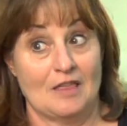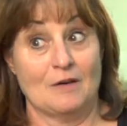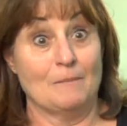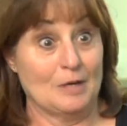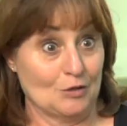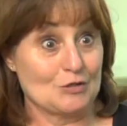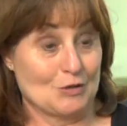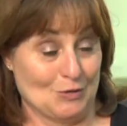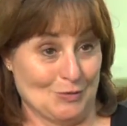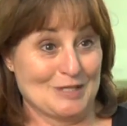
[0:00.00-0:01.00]
The middle
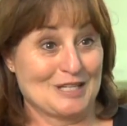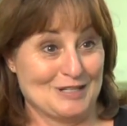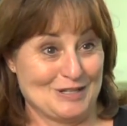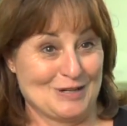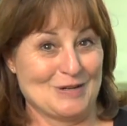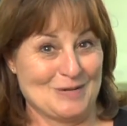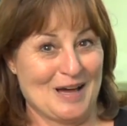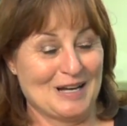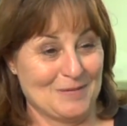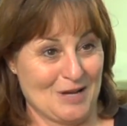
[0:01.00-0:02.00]
school was concerned
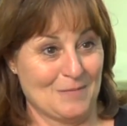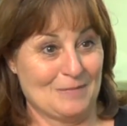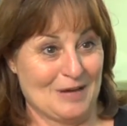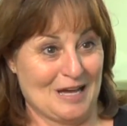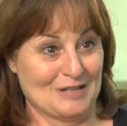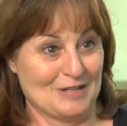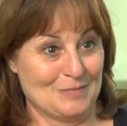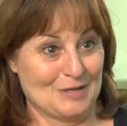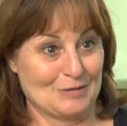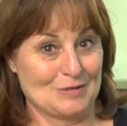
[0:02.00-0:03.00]
about him coming back to the
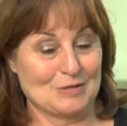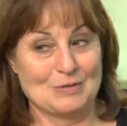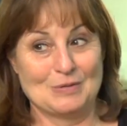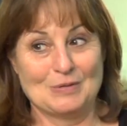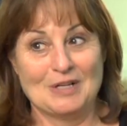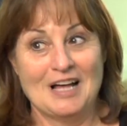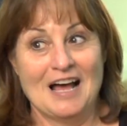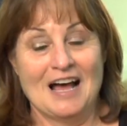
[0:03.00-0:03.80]
middle school.